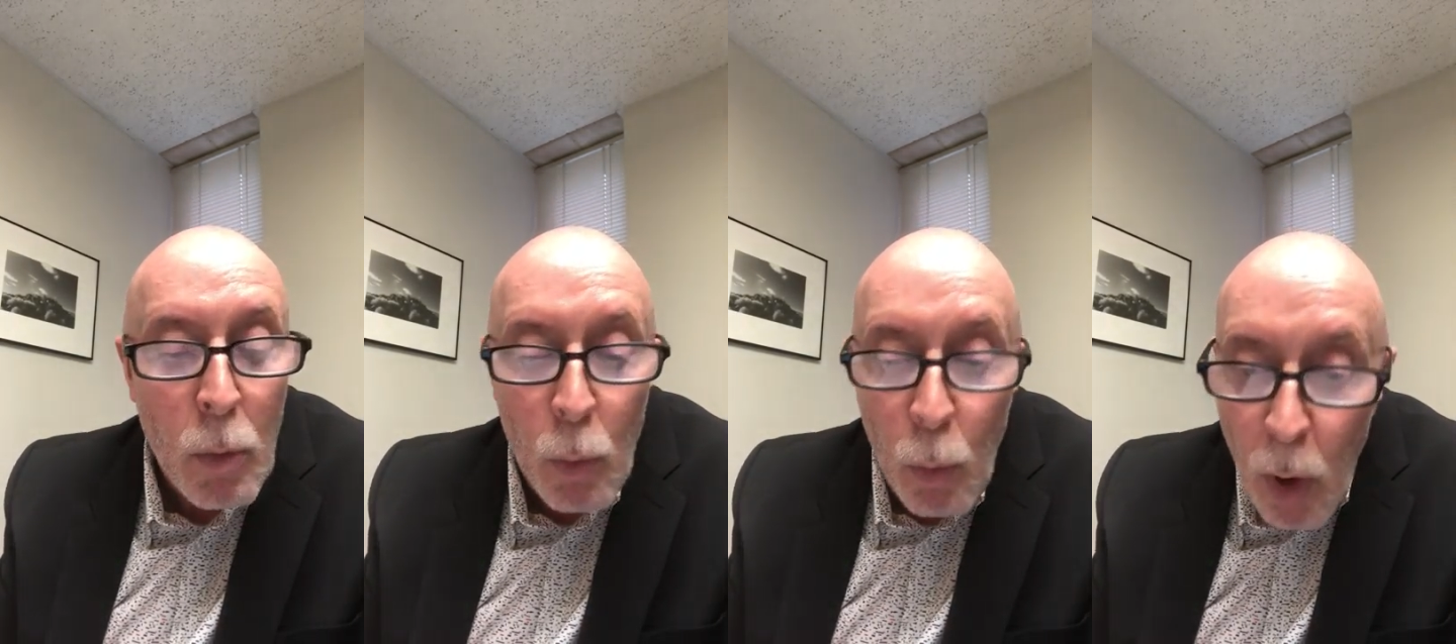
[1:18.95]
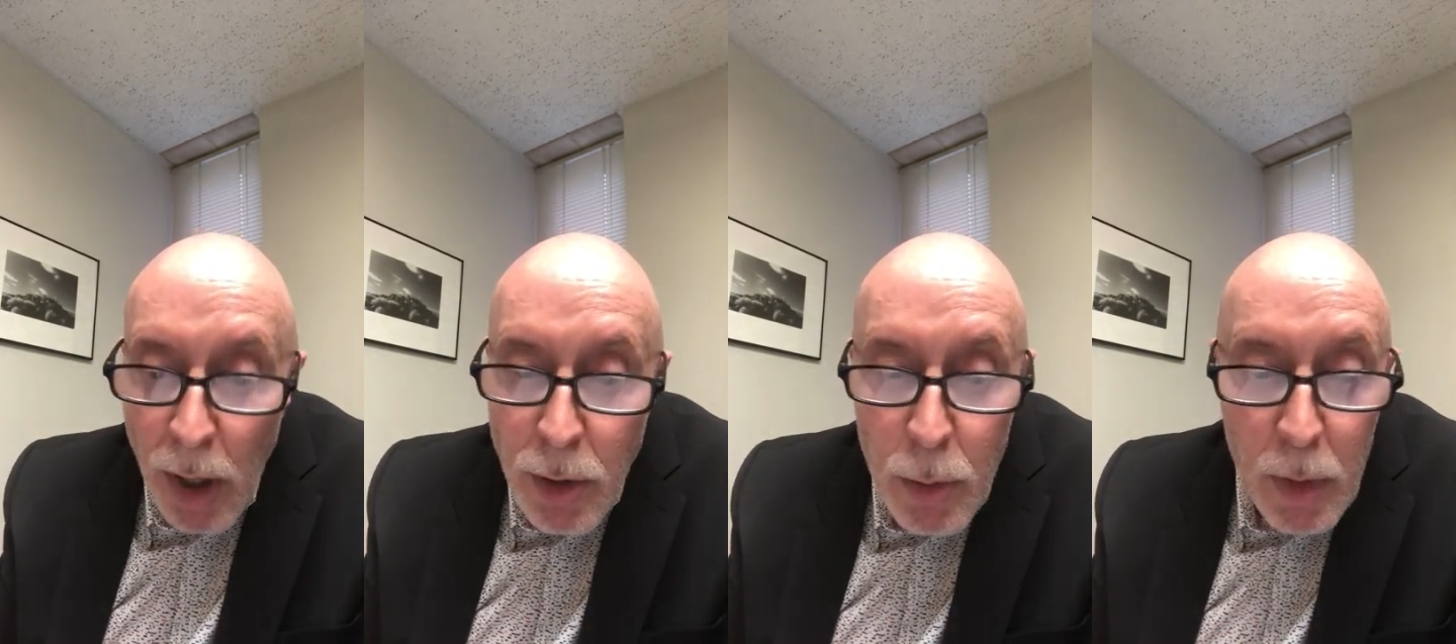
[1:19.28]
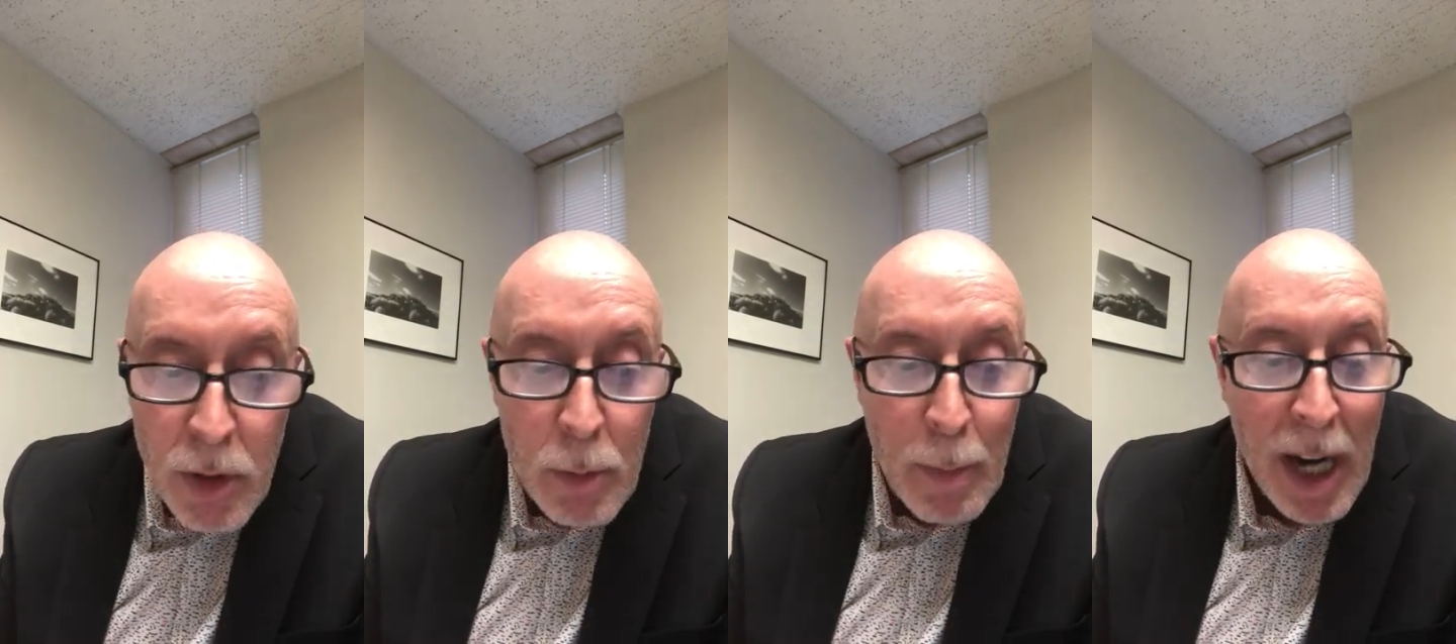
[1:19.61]
what to
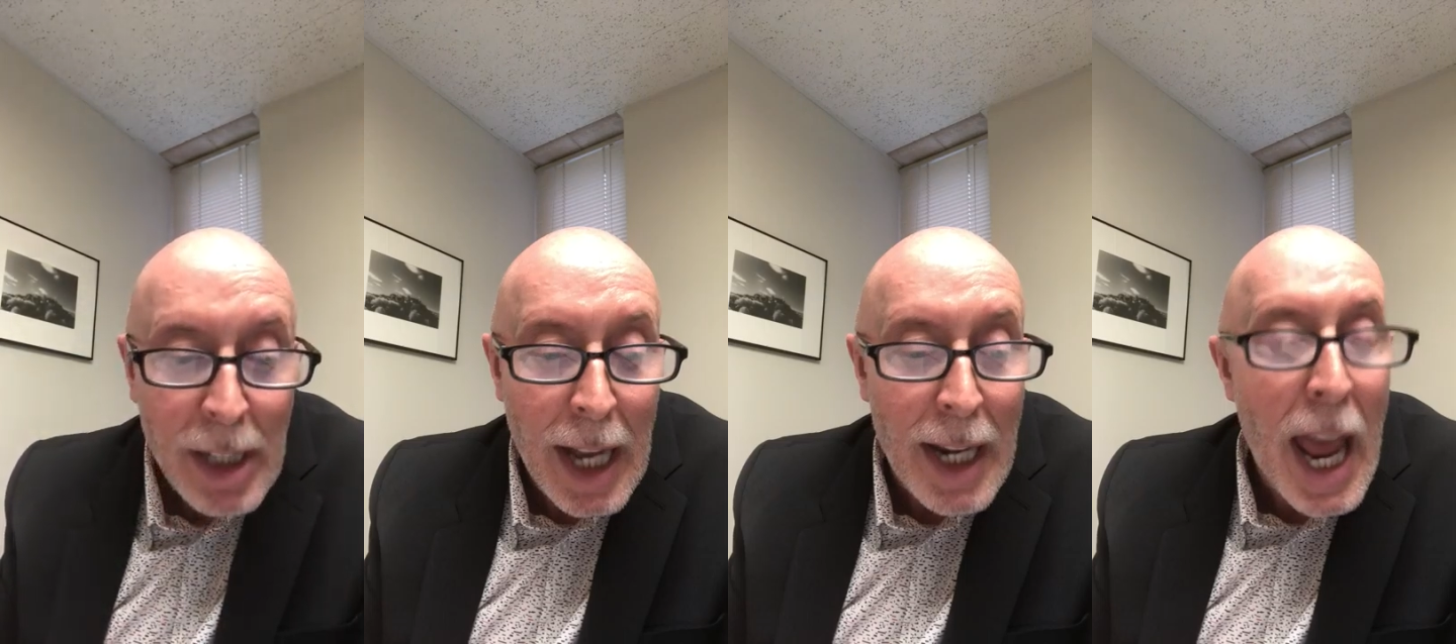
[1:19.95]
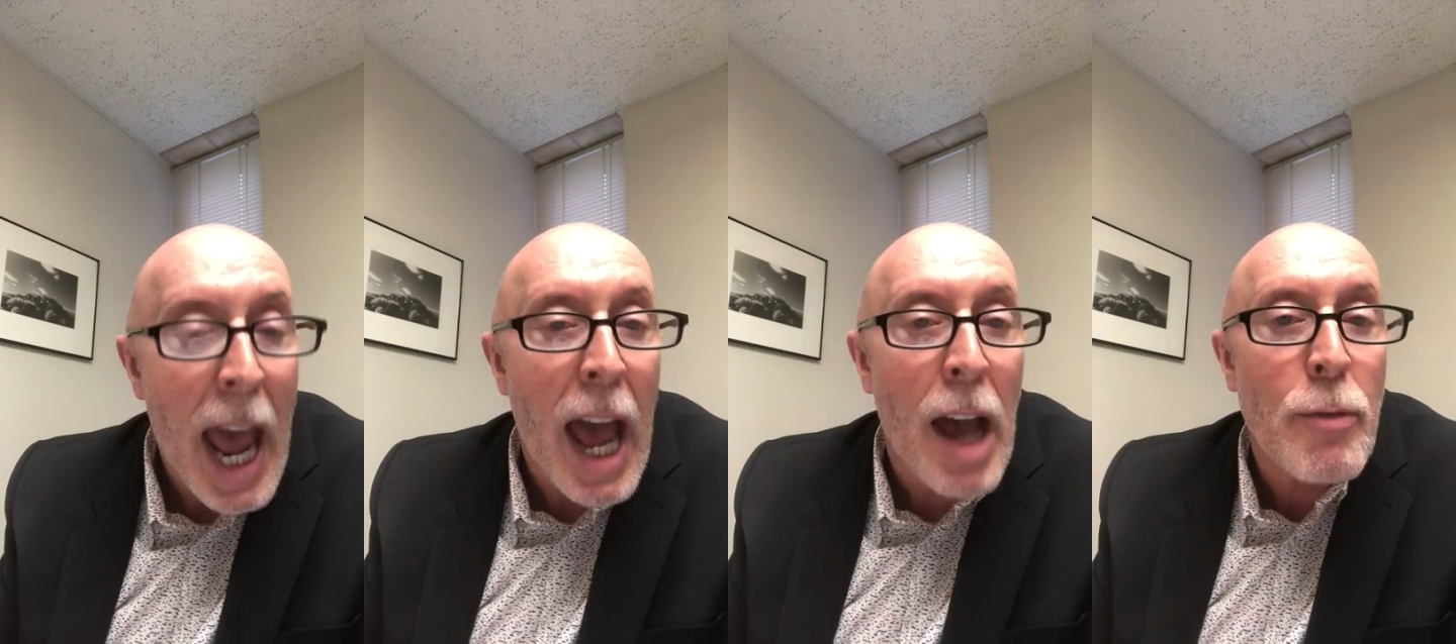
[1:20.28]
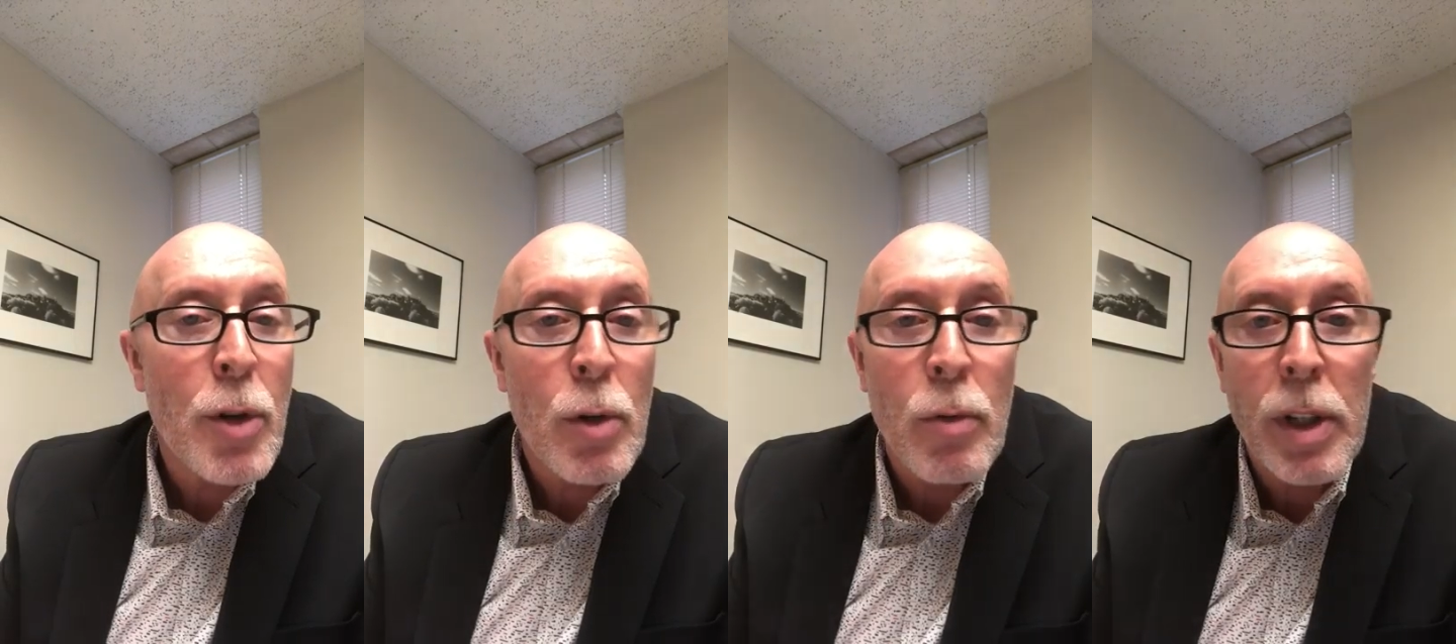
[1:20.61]
expect and have
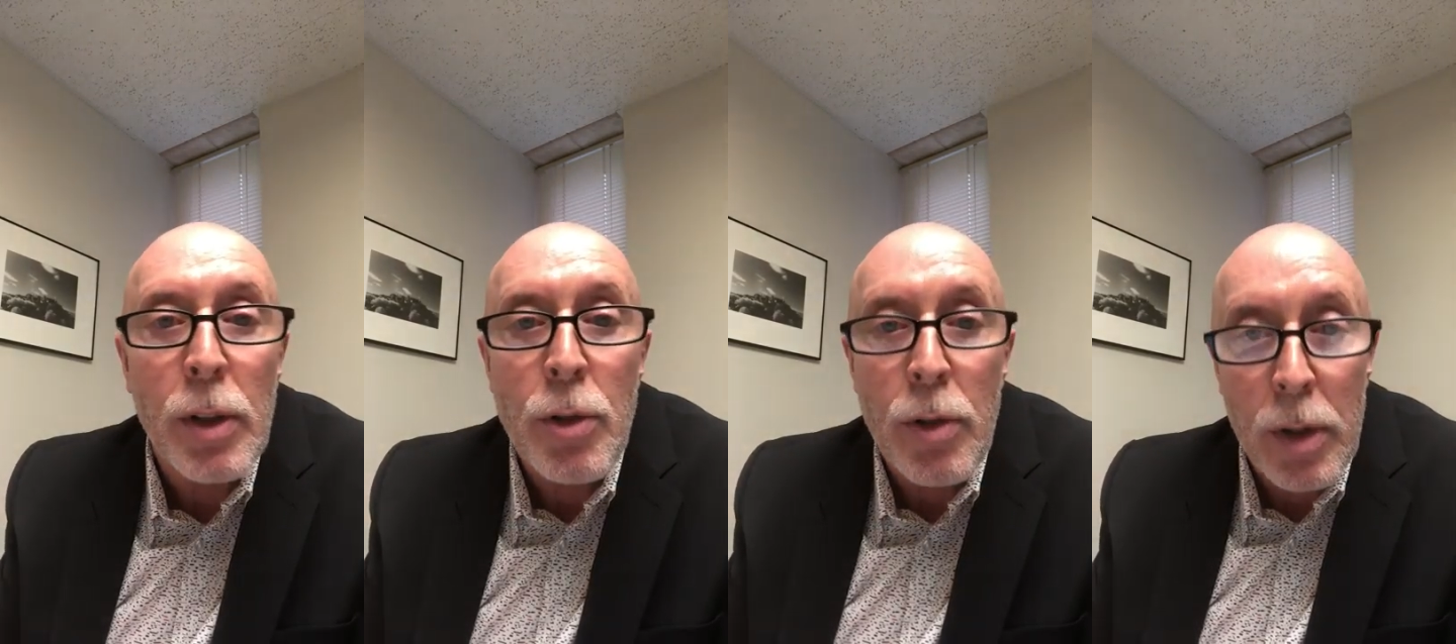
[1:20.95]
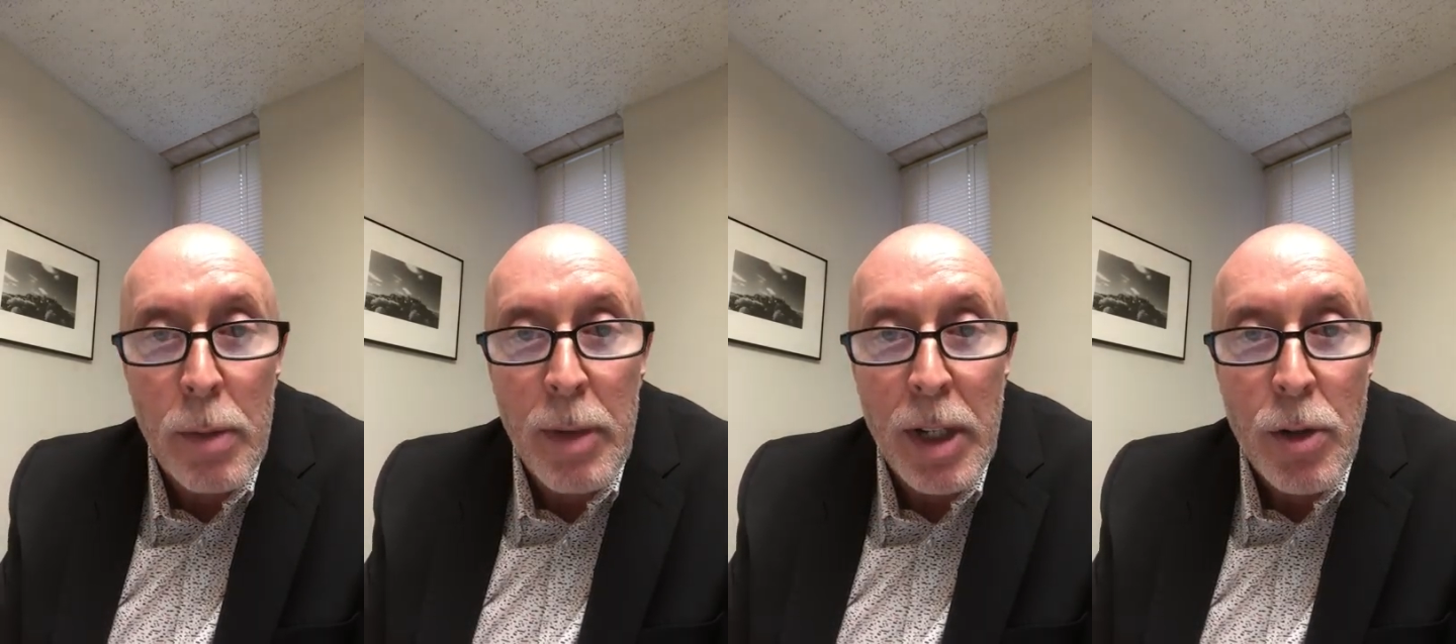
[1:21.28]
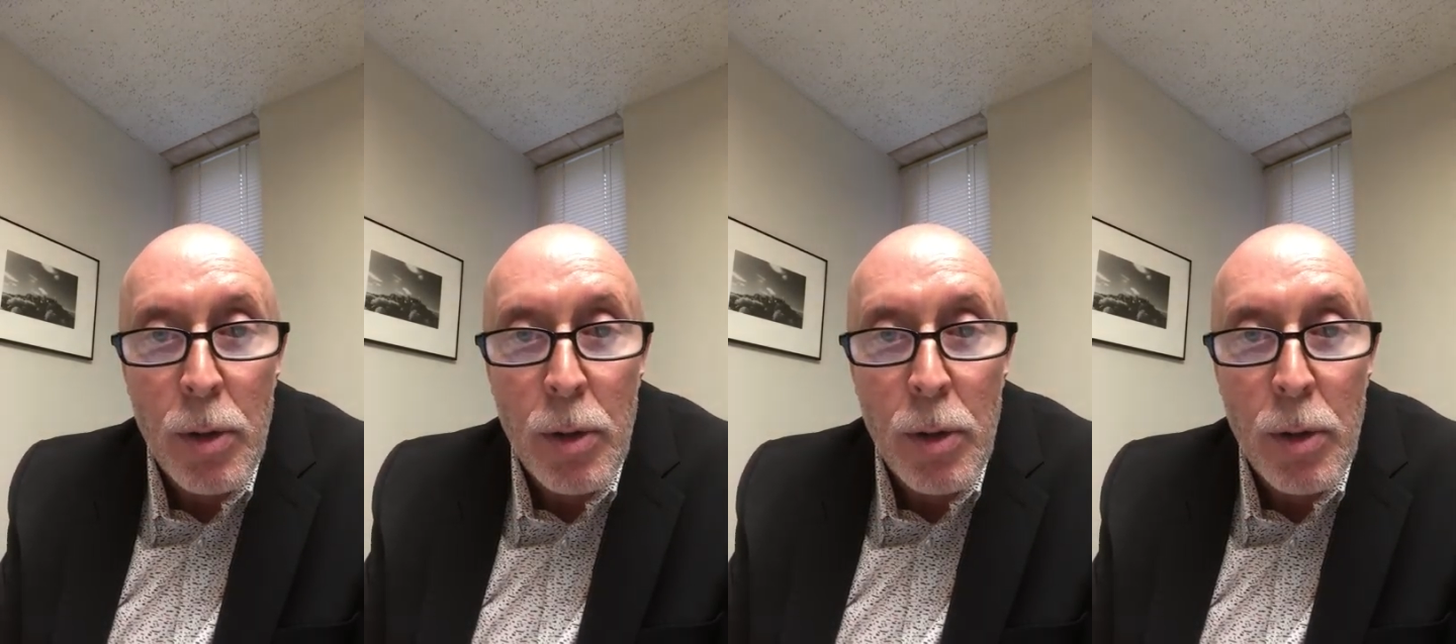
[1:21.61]
your realtor commit